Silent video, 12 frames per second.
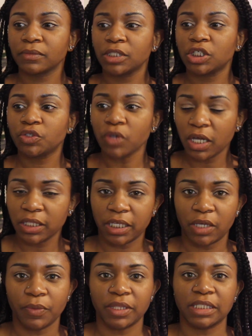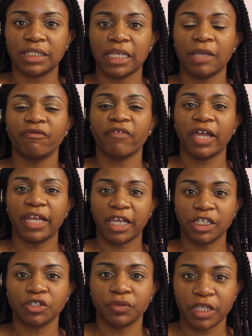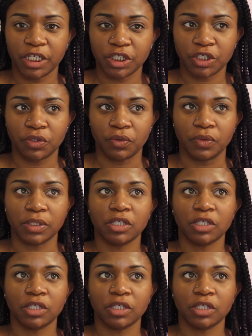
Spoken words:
struggling with the same financial issues.